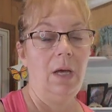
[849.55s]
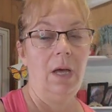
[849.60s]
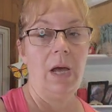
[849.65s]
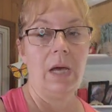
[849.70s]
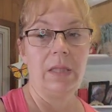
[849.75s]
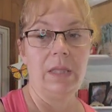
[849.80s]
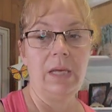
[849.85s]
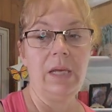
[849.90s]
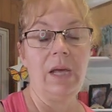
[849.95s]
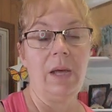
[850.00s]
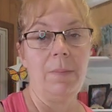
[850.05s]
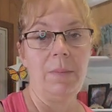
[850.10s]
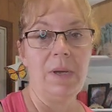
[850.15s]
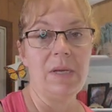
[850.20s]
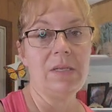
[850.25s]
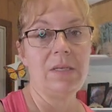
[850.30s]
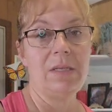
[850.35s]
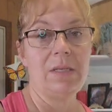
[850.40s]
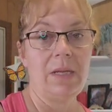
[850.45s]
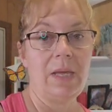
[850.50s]
I think I
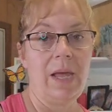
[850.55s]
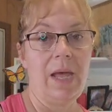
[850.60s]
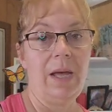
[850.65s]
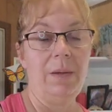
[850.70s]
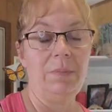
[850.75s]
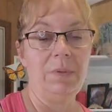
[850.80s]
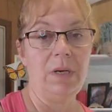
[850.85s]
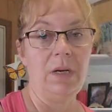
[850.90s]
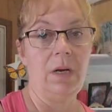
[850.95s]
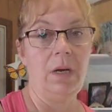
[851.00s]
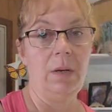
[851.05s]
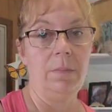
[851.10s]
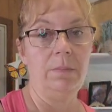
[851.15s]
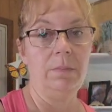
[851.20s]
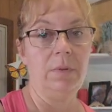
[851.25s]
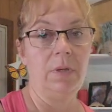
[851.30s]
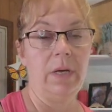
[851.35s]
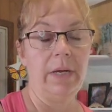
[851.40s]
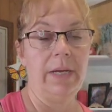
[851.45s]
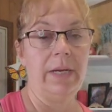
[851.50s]
messed the cabinet up,
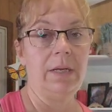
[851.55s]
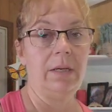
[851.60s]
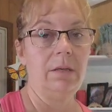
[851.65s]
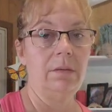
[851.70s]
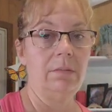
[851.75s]
like